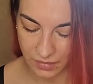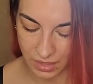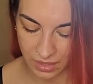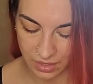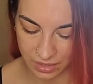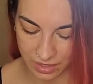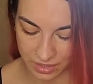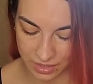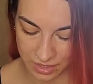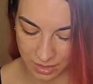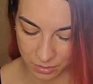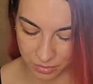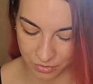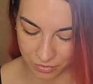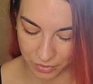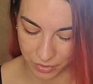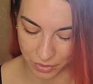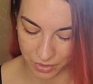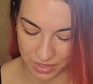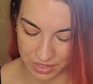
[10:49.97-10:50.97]
that some of
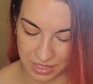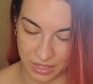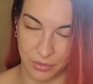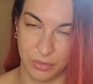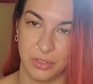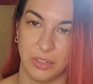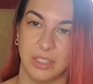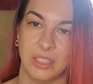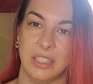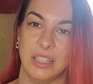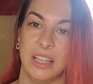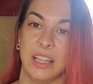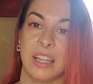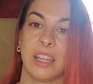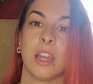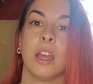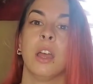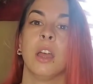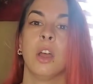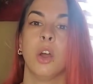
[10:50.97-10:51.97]
you are definitely like
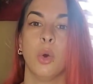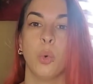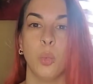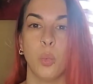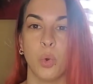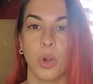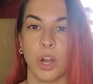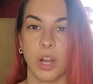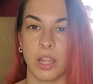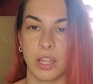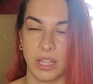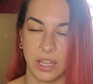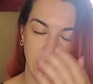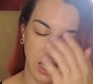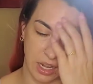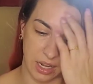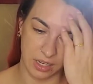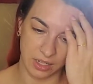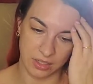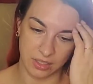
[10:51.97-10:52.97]
working.
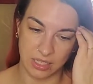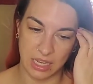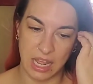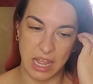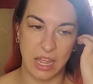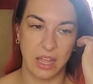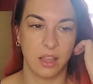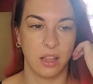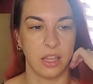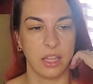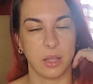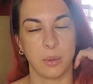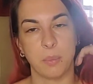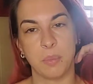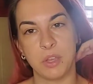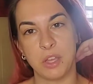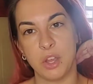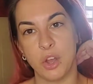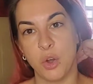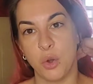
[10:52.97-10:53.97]
And I say like
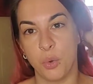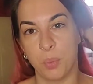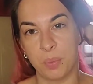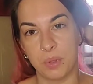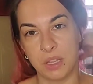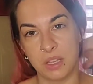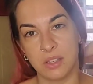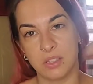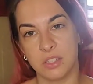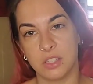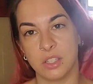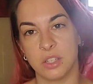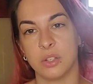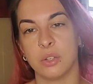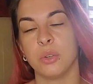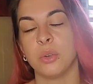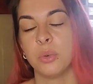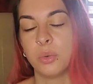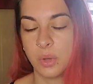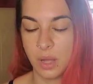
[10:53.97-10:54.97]
be open
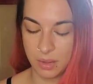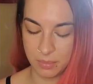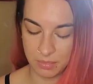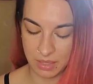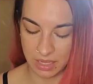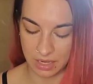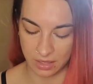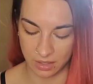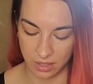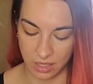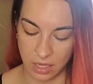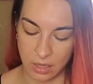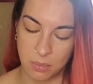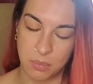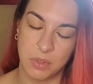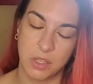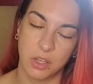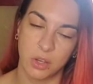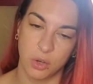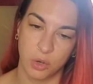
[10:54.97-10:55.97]
to, I'm getting like
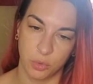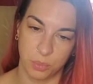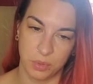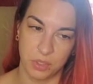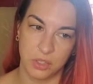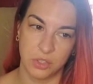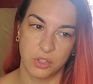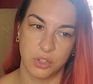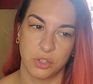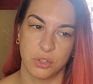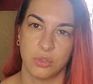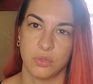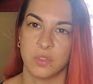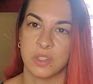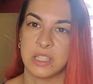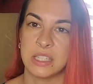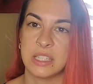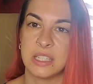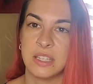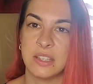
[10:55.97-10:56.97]
be open to
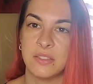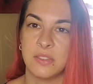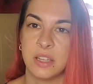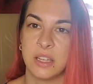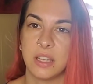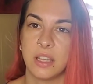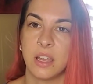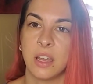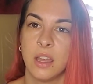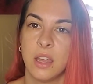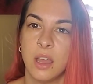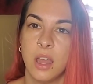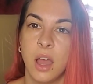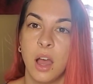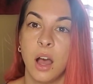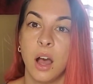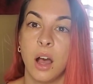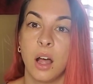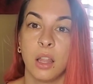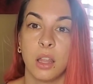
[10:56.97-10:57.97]
receiving
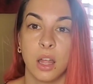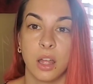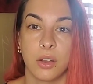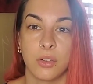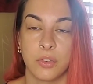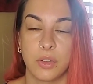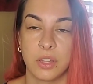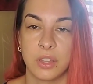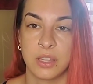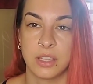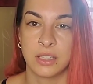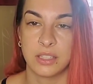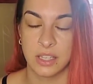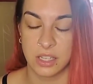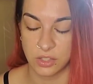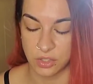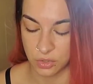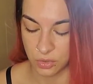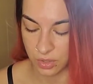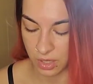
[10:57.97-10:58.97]
a lot of good things
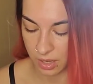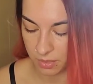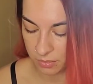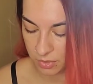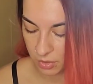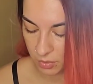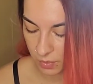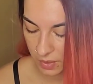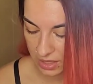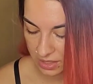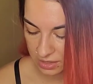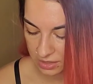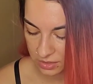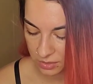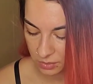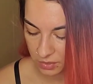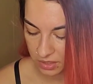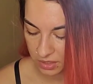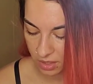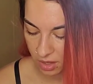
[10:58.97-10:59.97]
that do come your way this
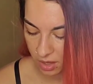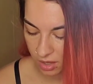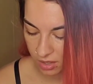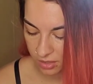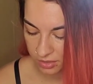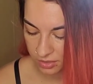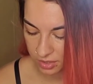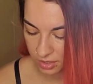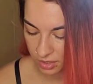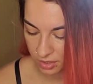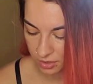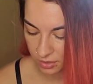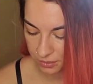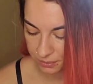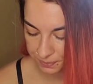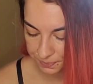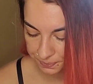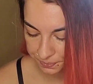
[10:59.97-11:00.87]
week also,